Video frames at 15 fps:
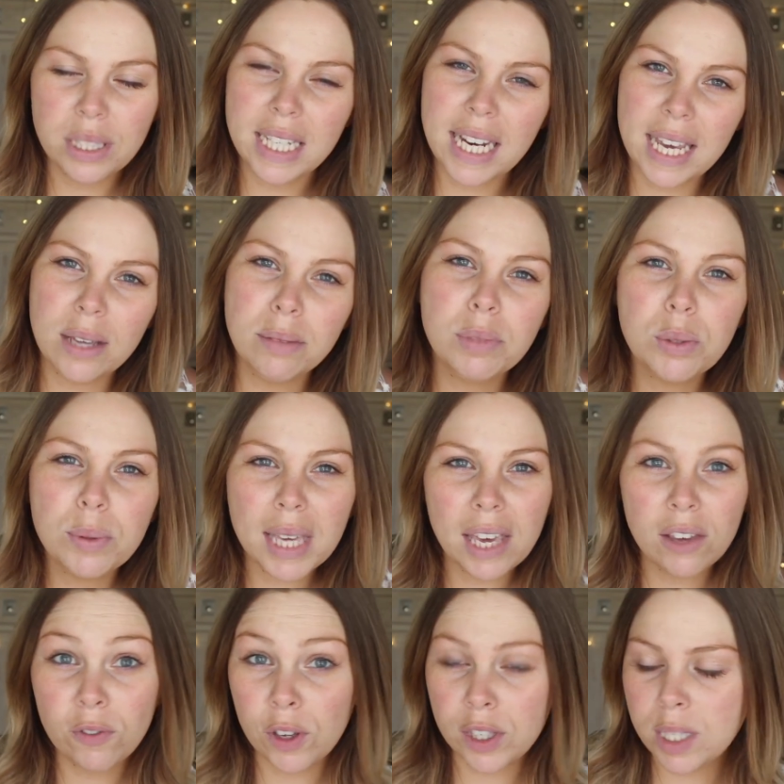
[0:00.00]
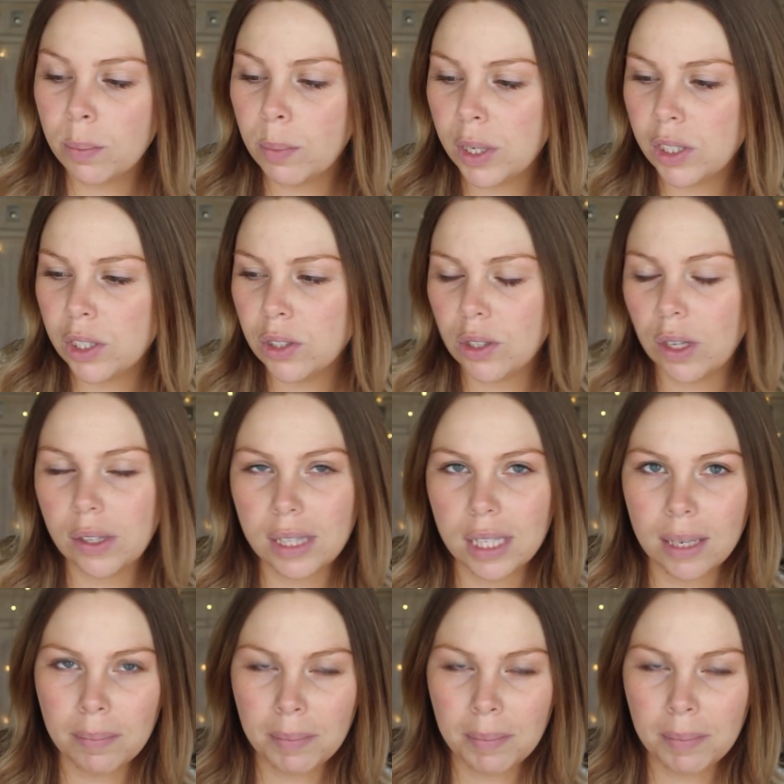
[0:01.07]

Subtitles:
Today I'm doing a first impressions on the